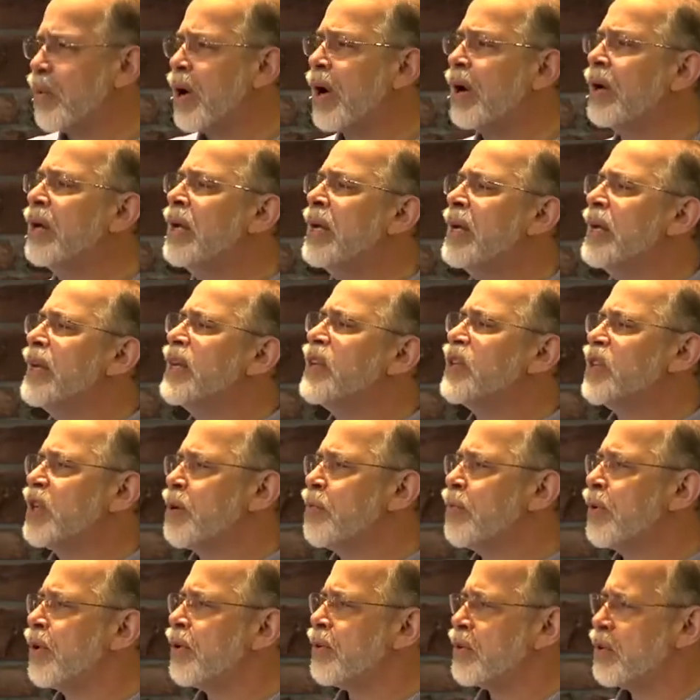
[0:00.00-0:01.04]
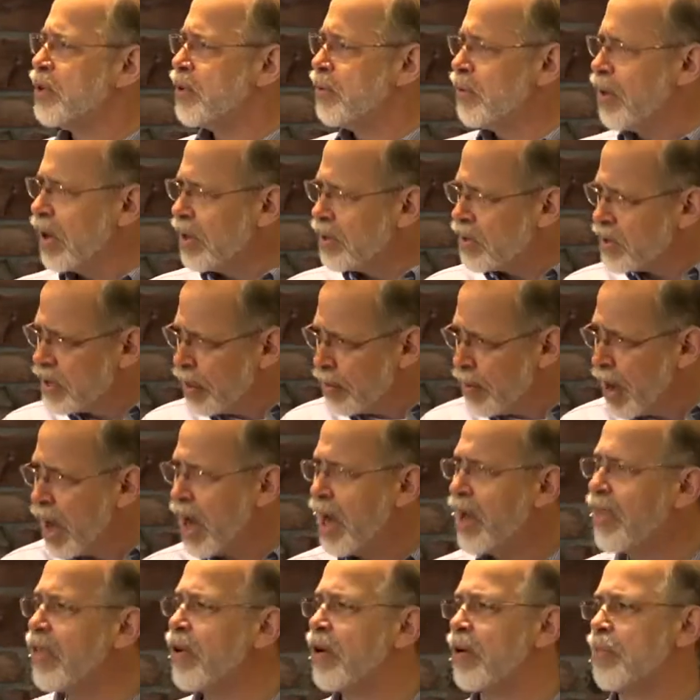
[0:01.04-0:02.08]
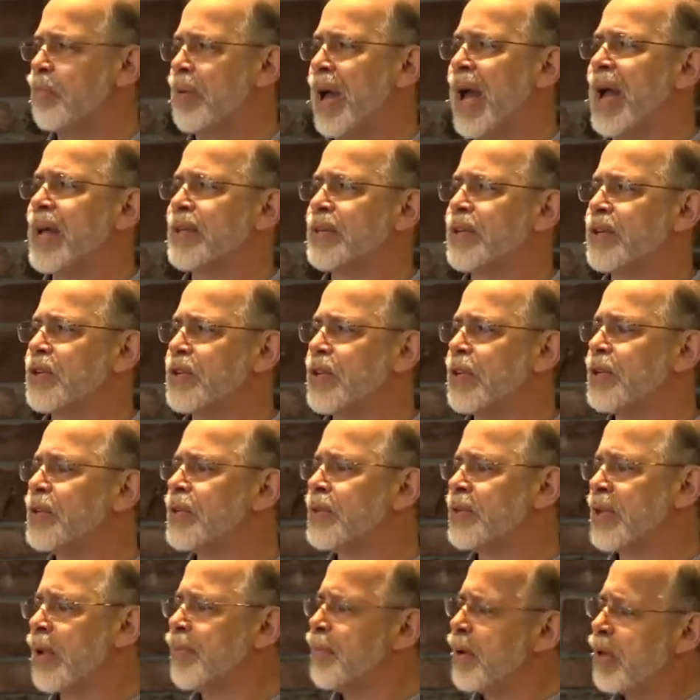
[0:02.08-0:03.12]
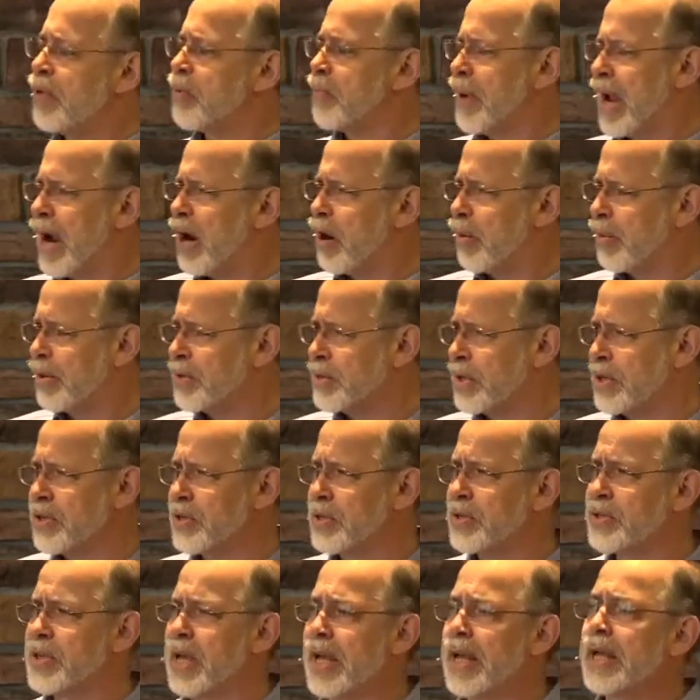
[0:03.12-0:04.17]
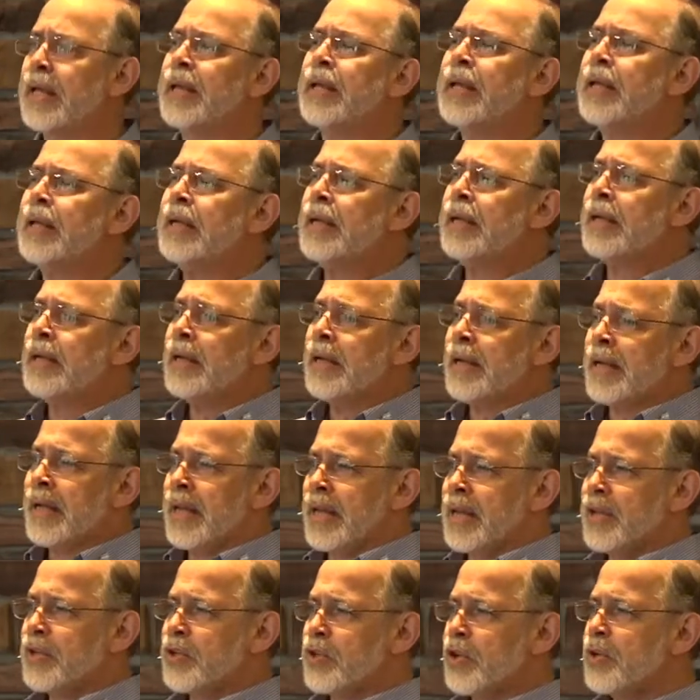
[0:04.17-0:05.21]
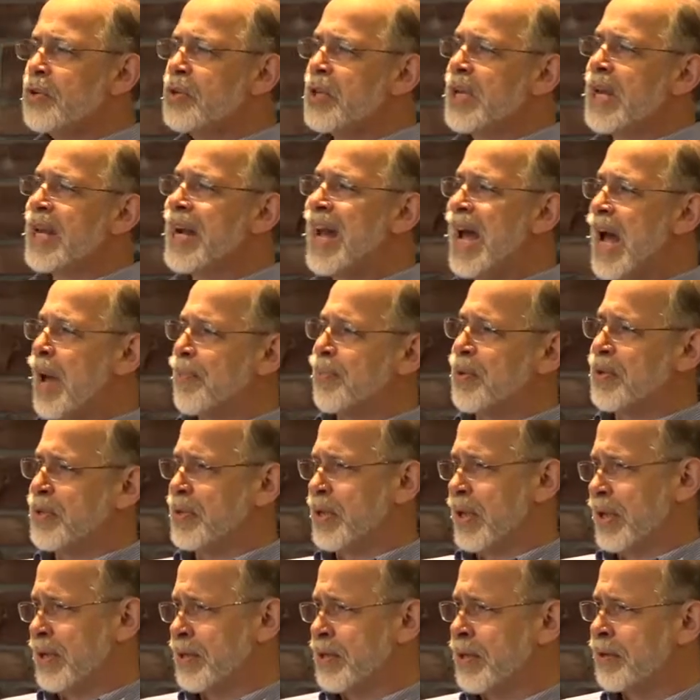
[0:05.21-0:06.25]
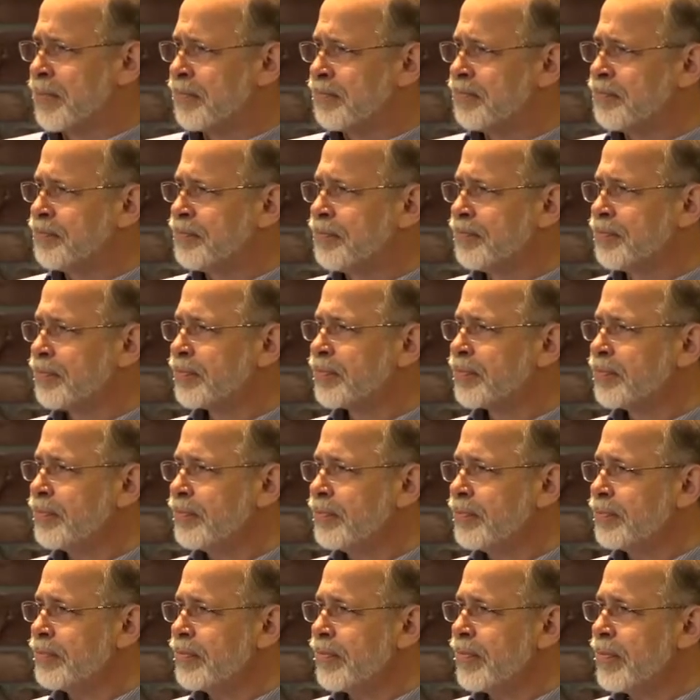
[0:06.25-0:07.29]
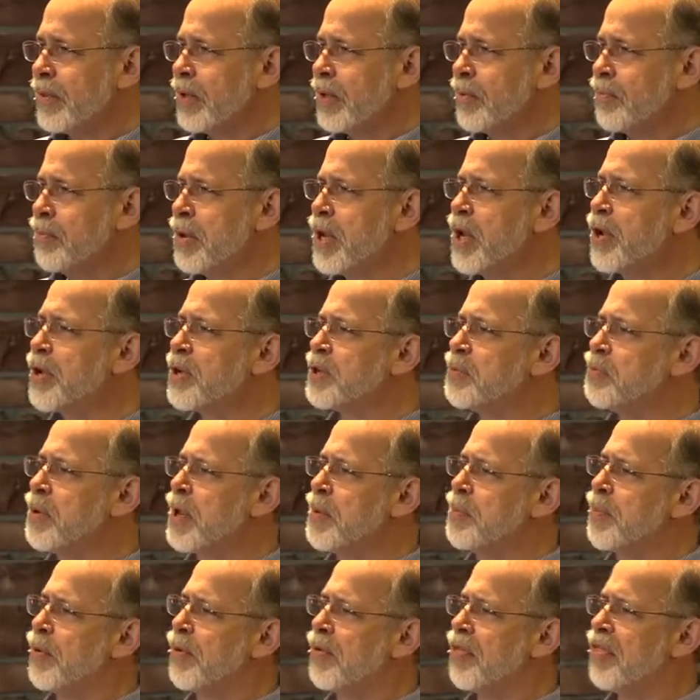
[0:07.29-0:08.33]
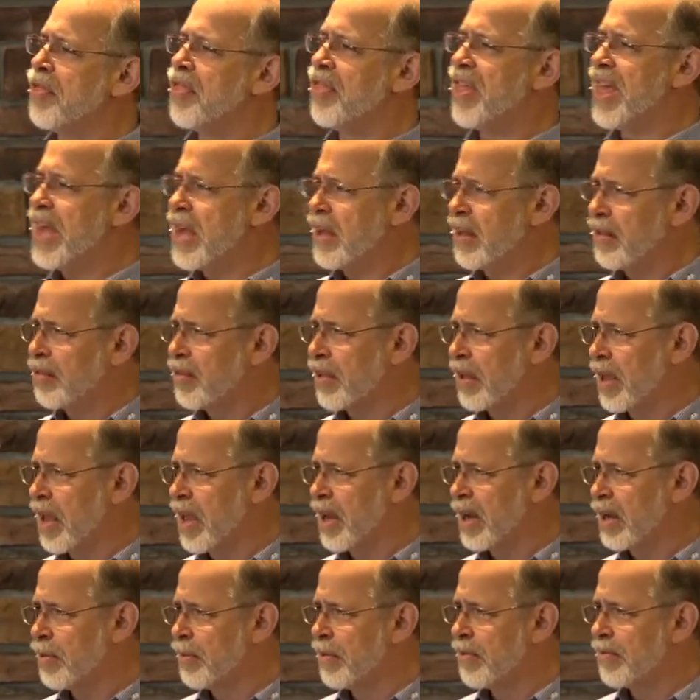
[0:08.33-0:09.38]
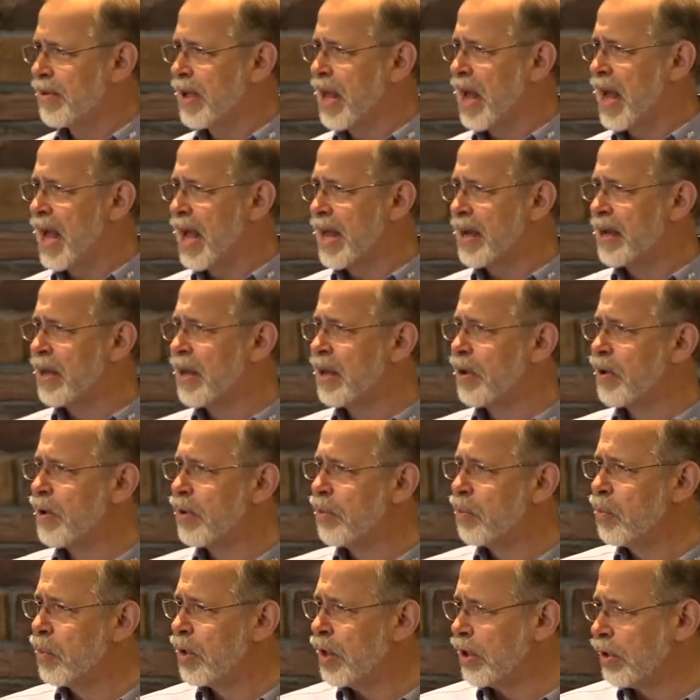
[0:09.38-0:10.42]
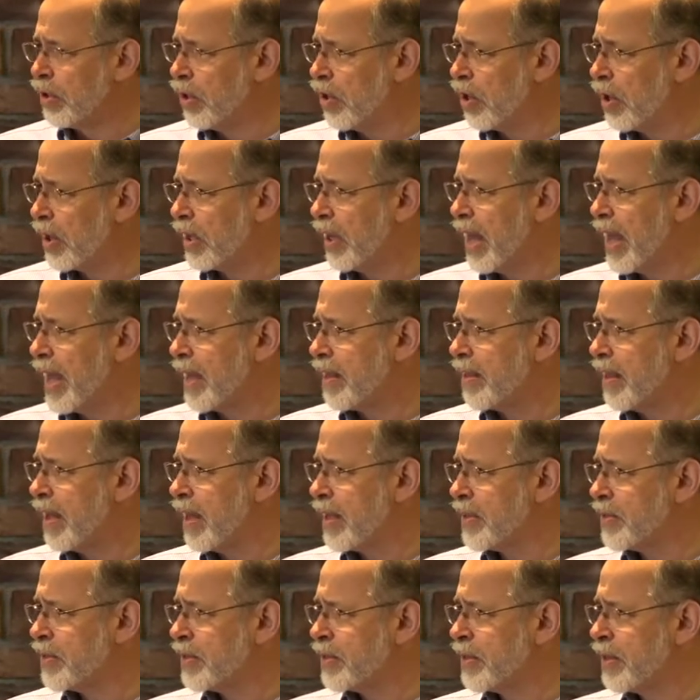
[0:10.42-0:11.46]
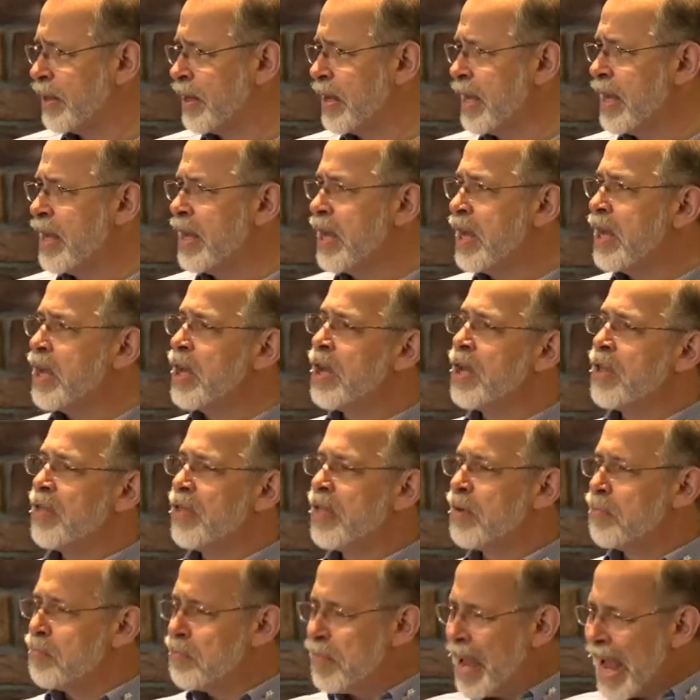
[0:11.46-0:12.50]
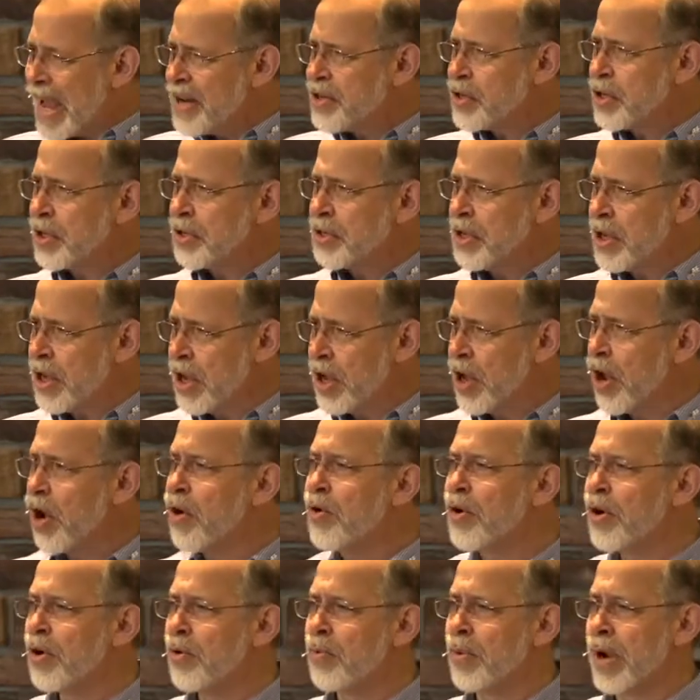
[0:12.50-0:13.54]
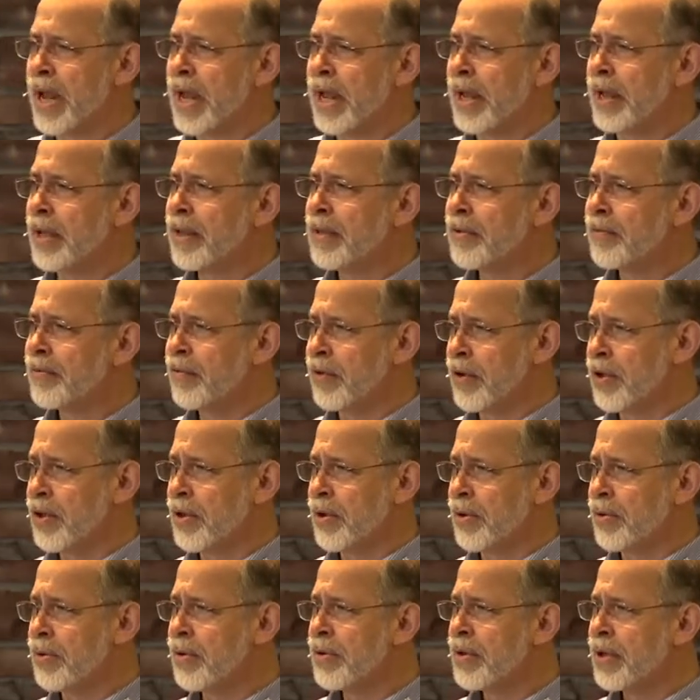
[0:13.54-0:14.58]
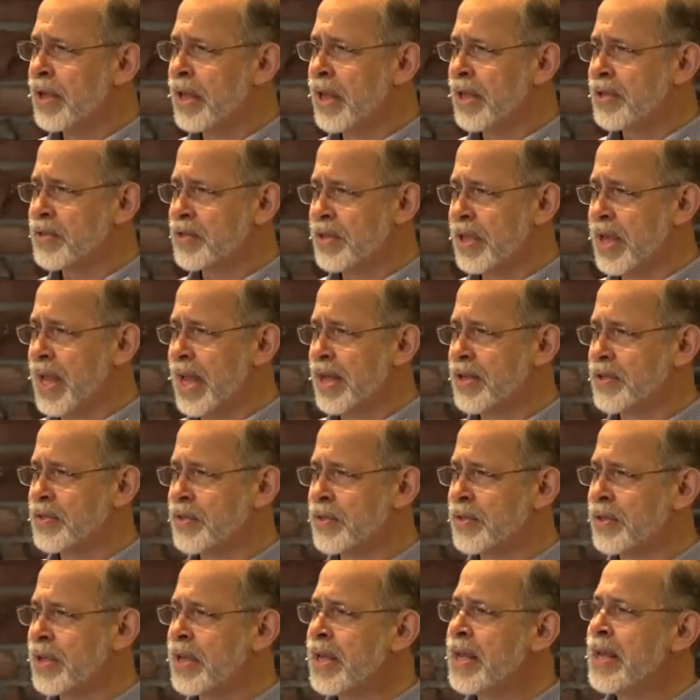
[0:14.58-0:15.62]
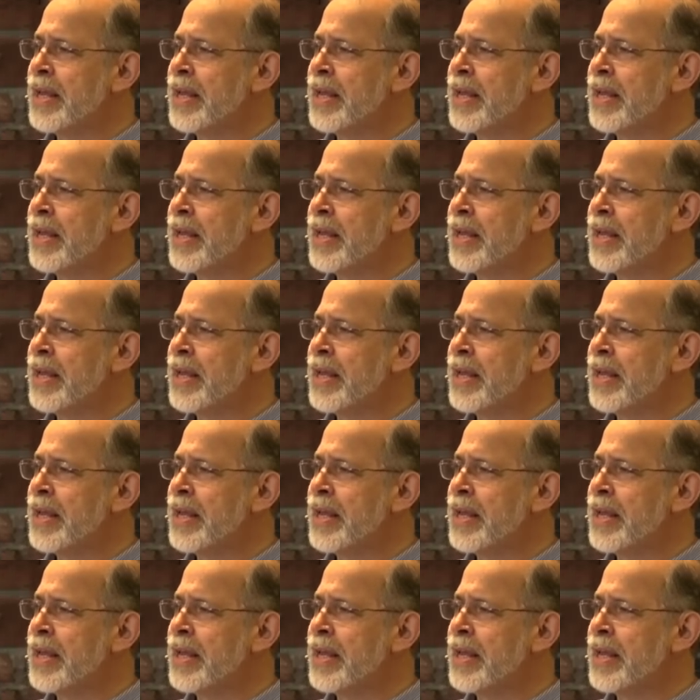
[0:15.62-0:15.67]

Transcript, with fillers: Well, Similar to some other passages, some other parables, I should say, he's using an opposite because people think the kingdom of God will look like this. The magic decoder ring for you is this.